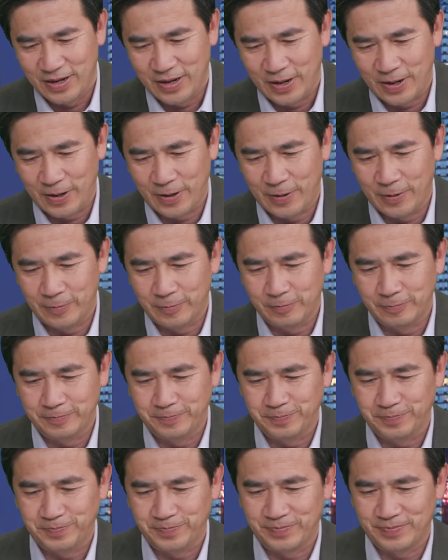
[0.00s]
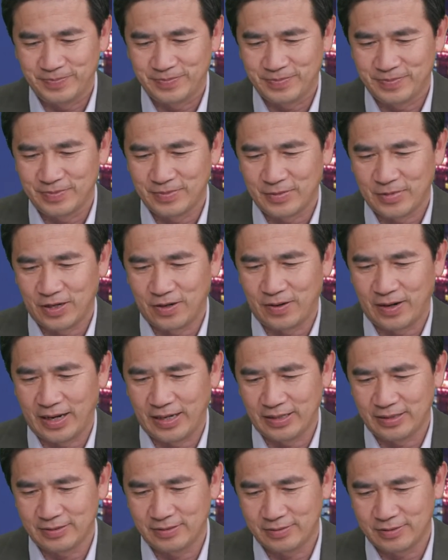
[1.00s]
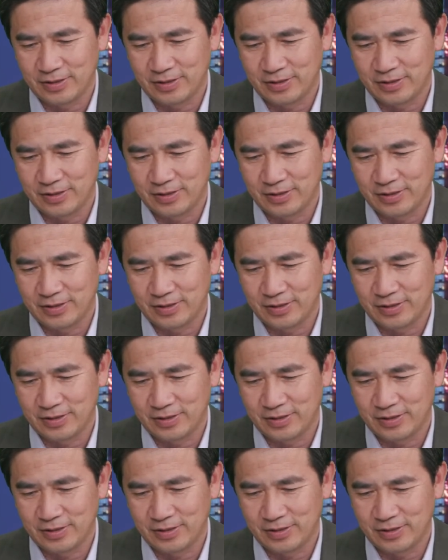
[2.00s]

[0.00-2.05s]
All right.